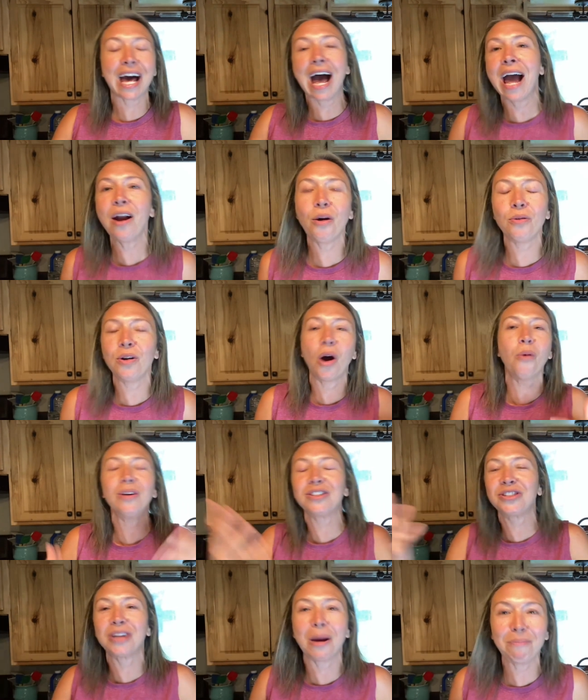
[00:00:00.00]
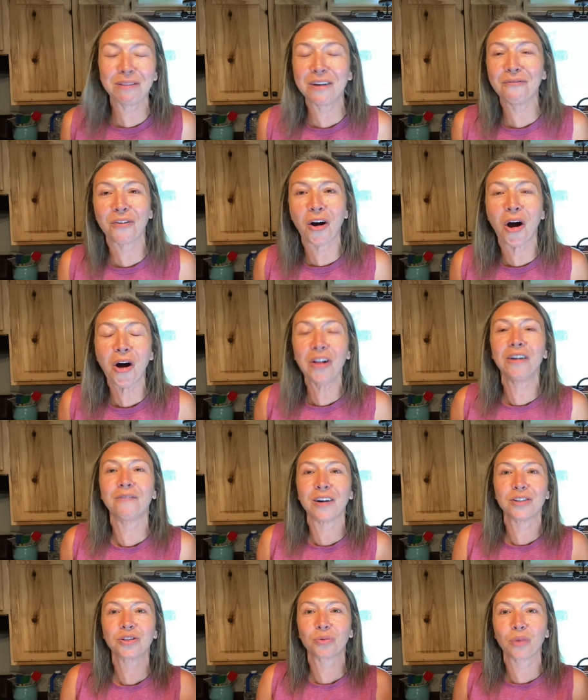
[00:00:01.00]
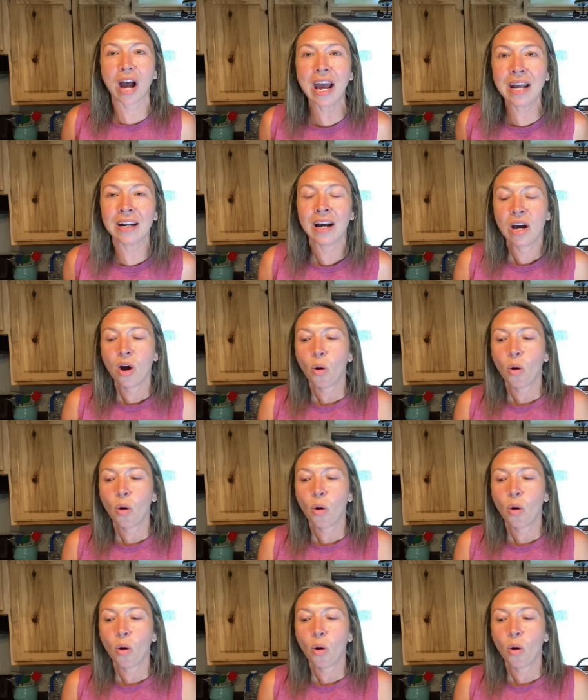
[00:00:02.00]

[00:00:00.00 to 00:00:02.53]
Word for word: I don't know. It's something for all of us, right?